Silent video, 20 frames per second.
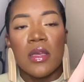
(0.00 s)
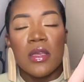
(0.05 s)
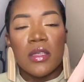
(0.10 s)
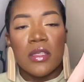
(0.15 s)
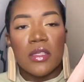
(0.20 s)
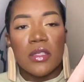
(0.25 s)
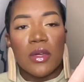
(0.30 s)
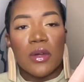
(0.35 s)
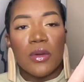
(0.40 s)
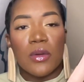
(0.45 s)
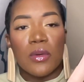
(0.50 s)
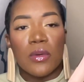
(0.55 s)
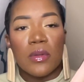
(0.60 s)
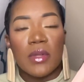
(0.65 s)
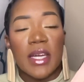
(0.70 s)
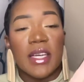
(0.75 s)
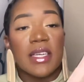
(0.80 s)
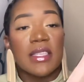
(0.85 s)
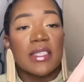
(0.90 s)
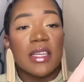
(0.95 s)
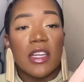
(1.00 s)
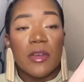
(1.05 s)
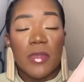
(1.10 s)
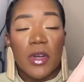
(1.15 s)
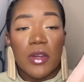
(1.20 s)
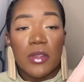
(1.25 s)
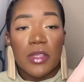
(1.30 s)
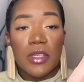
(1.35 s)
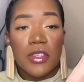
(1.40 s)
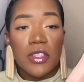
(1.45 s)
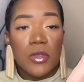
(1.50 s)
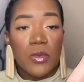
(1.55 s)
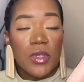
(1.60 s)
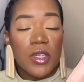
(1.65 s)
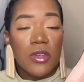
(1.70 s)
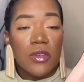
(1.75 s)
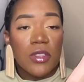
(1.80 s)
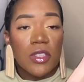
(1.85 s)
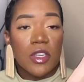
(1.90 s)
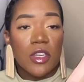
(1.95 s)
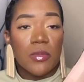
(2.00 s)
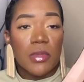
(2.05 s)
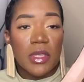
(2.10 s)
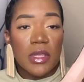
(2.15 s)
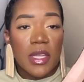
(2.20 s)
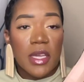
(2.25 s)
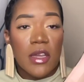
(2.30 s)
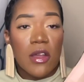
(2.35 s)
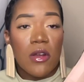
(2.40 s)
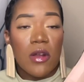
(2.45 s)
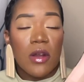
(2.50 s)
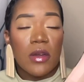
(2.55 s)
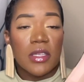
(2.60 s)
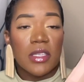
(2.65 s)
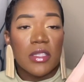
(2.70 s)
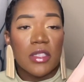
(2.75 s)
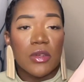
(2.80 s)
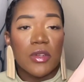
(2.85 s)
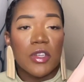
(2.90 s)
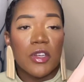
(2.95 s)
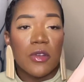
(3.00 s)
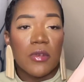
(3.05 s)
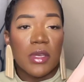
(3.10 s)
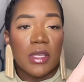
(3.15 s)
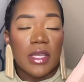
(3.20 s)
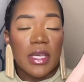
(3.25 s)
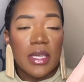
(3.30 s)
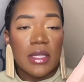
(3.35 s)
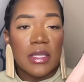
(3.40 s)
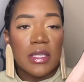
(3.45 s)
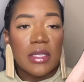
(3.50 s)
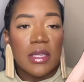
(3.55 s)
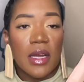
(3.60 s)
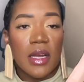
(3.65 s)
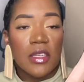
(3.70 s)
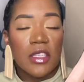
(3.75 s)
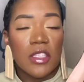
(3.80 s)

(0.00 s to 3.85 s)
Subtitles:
So, like I said, I bought these 3 years ago, but they are still currently in stock.